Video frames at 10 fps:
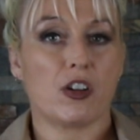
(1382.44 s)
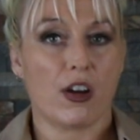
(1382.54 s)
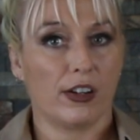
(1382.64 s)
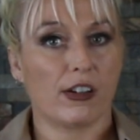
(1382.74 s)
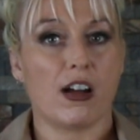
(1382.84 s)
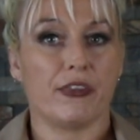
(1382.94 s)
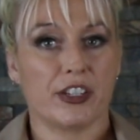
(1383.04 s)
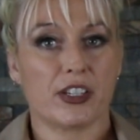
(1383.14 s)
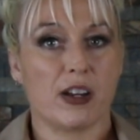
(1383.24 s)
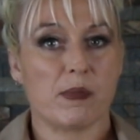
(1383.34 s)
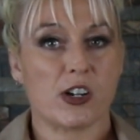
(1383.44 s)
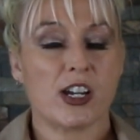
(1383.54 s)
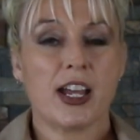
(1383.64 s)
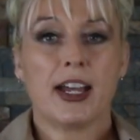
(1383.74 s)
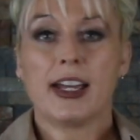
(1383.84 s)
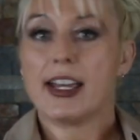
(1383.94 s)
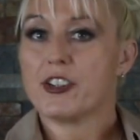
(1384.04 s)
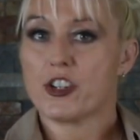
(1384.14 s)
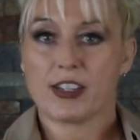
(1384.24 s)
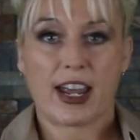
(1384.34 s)
call our office number.
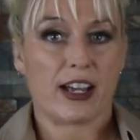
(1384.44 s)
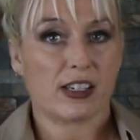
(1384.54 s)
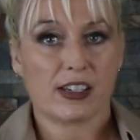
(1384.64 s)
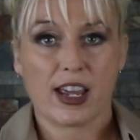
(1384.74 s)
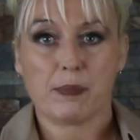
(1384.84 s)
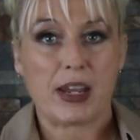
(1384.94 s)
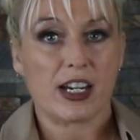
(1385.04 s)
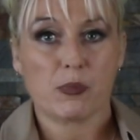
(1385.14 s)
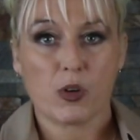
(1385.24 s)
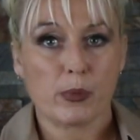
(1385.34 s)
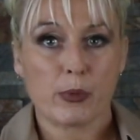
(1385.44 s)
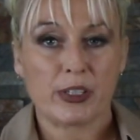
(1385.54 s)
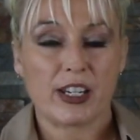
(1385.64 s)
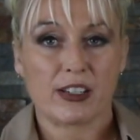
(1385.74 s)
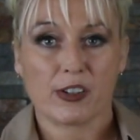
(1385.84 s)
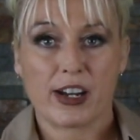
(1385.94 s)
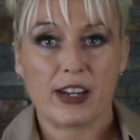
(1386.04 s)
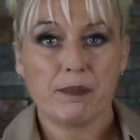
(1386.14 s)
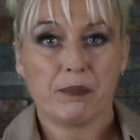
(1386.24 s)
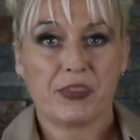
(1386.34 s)
Just ask to make an appointment with
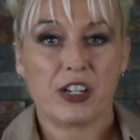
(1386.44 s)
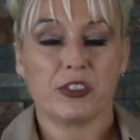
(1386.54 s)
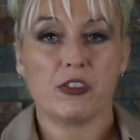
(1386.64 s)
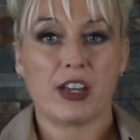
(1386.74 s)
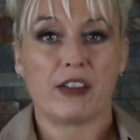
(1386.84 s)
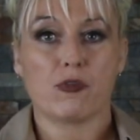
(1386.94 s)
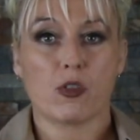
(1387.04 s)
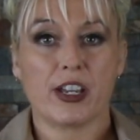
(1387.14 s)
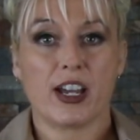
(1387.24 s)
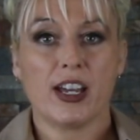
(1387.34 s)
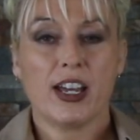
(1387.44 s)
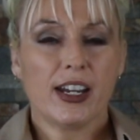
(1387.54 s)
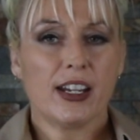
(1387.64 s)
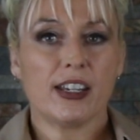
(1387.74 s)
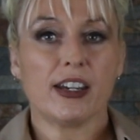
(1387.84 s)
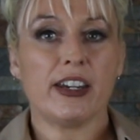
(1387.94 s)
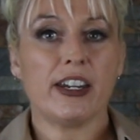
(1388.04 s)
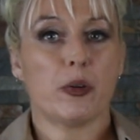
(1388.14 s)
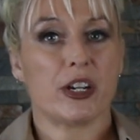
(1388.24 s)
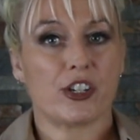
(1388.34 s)
Desiree. They'll do that for you. And then any
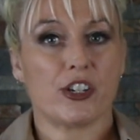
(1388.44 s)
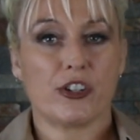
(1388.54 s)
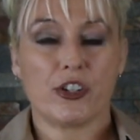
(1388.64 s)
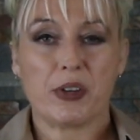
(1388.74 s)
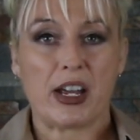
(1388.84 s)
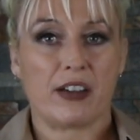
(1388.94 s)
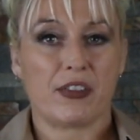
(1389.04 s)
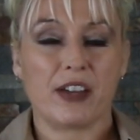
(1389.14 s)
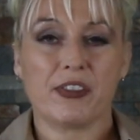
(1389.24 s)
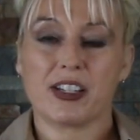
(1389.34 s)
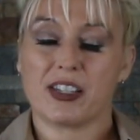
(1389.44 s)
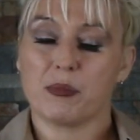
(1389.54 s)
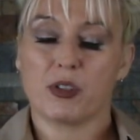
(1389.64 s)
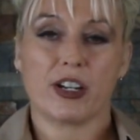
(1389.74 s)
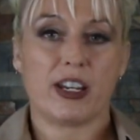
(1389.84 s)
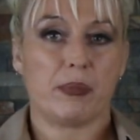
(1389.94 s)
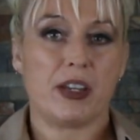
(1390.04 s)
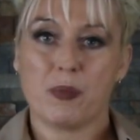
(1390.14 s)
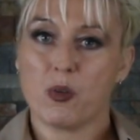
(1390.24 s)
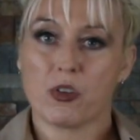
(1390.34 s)
questions you have, I've got some great
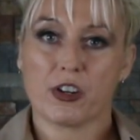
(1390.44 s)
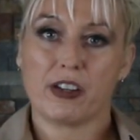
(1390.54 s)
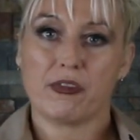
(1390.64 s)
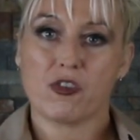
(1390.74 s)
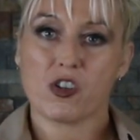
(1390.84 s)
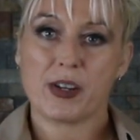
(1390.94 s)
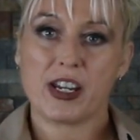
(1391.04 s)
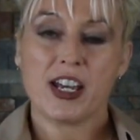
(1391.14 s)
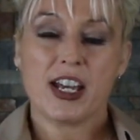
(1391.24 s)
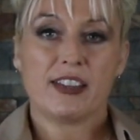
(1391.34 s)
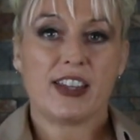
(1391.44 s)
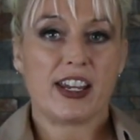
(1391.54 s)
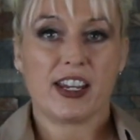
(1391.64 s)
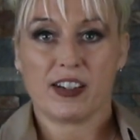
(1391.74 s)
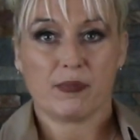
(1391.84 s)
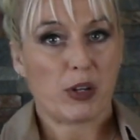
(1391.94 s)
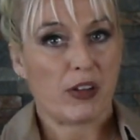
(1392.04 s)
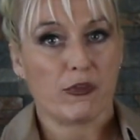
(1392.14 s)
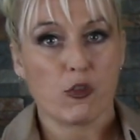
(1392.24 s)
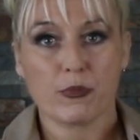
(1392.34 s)
people working for me. They can
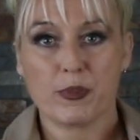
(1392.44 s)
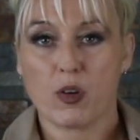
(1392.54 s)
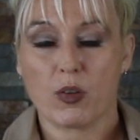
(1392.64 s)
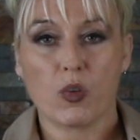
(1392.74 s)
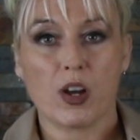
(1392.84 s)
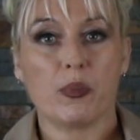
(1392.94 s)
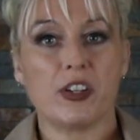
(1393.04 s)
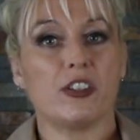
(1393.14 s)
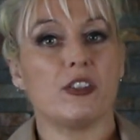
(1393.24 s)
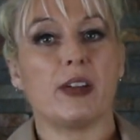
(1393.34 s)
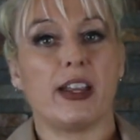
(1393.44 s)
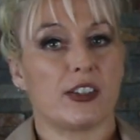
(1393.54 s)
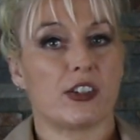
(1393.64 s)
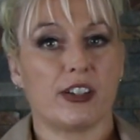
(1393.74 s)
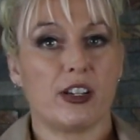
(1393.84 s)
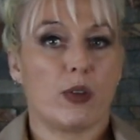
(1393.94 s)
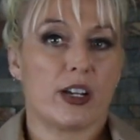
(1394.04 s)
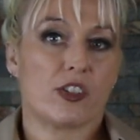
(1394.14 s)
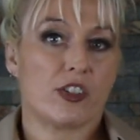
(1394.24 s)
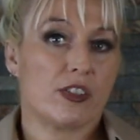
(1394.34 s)
inform you on what we do, answer any
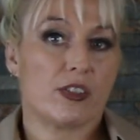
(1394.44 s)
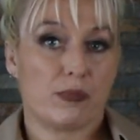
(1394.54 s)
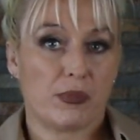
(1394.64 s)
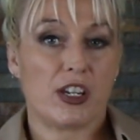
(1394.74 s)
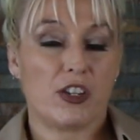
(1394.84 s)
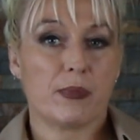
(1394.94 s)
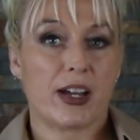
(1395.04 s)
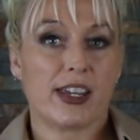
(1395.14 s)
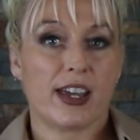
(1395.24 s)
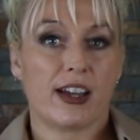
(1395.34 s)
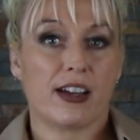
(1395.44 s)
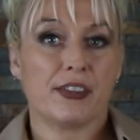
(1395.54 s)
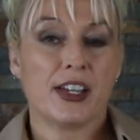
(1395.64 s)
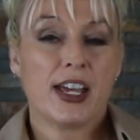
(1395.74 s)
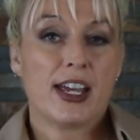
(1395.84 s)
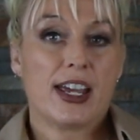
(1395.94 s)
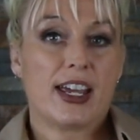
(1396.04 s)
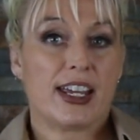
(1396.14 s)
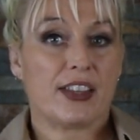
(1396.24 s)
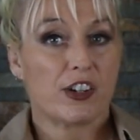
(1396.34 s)
questions that you might have,
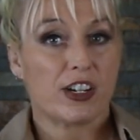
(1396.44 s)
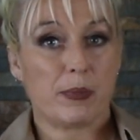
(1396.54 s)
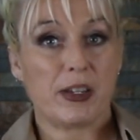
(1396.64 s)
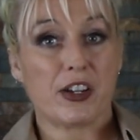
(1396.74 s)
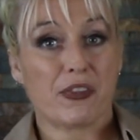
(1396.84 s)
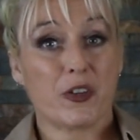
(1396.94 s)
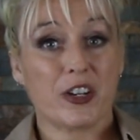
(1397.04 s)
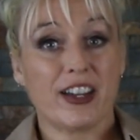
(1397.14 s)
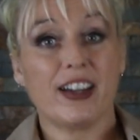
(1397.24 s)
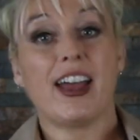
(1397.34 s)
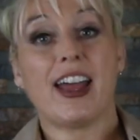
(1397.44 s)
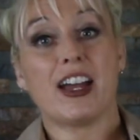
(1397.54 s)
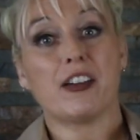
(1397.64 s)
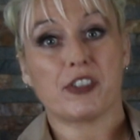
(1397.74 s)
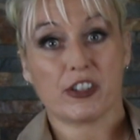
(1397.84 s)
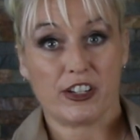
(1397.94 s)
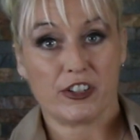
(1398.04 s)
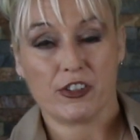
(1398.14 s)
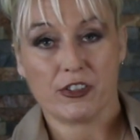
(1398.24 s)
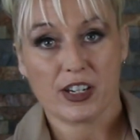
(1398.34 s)
and they're going to be there for you after you
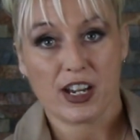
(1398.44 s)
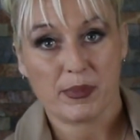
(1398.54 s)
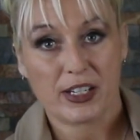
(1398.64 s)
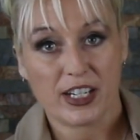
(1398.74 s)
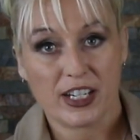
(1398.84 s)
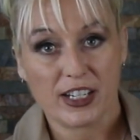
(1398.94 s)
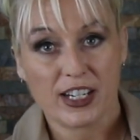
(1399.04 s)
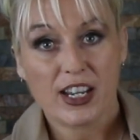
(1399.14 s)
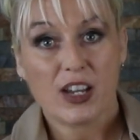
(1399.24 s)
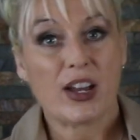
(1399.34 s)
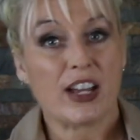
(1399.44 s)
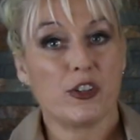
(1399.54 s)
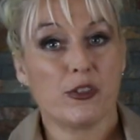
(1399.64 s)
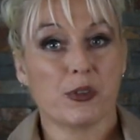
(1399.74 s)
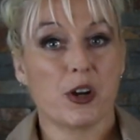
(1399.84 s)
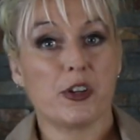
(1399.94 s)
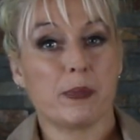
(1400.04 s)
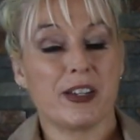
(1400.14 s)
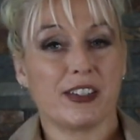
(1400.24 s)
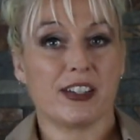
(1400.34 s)
choose Time to Eat as you grow your
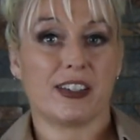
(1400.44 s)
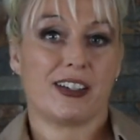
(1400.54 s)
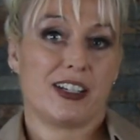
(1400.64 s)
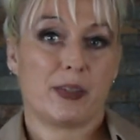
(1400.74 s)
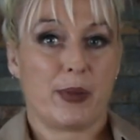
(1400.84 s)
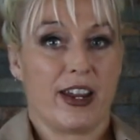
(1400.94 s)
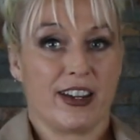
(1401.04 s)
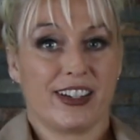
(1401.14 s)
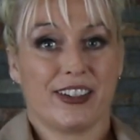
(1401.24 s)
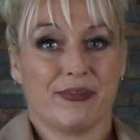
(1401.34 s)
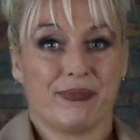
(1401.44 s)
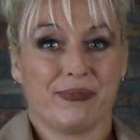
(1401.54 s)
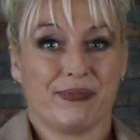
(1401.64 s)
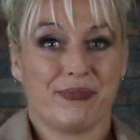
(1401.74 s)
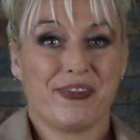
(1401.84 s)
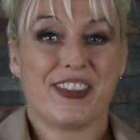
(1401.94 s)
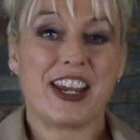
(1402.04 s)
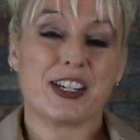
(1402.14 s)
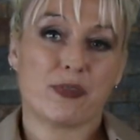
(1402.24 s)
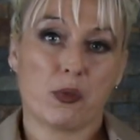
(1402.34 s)
business and expand.
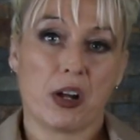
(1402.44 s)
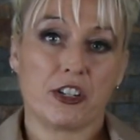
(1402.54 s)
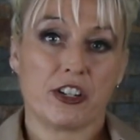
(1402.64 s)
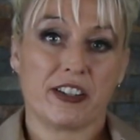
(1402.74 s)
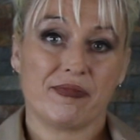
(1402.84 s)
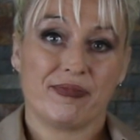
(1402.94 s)
Thanks for watching.